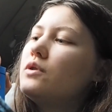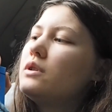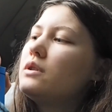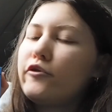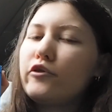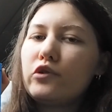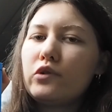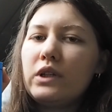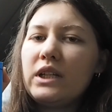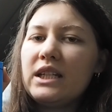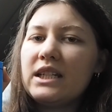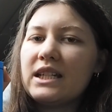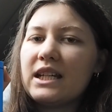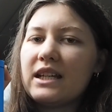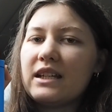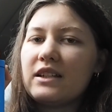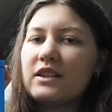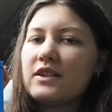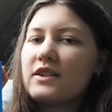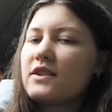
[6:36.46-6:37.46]
Three
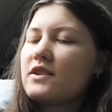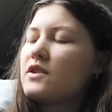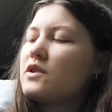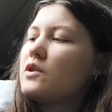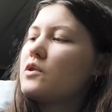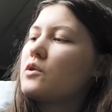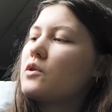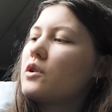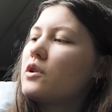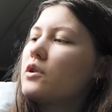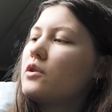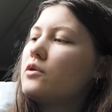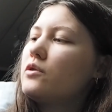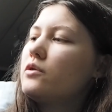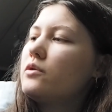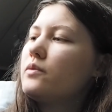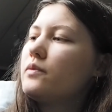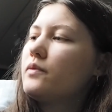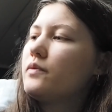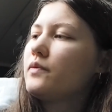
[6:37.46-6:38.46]
days to go.
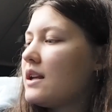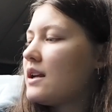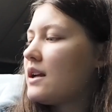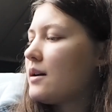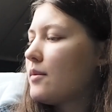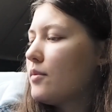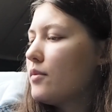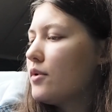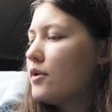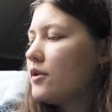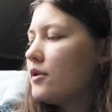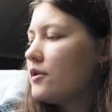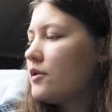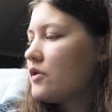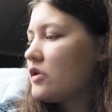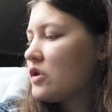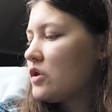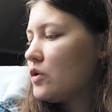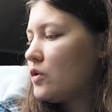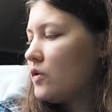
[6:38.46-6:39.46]
Number
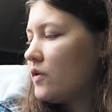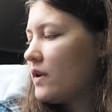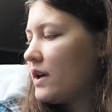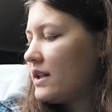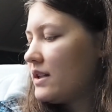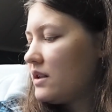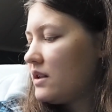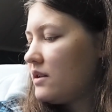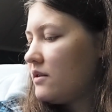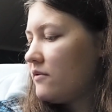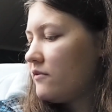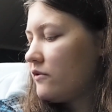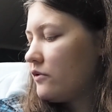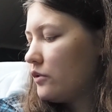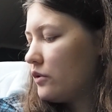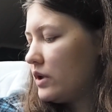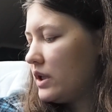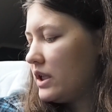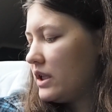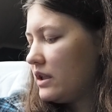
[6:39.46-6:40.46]

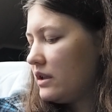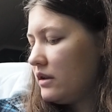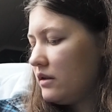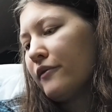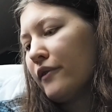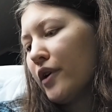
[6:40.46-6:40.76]
23,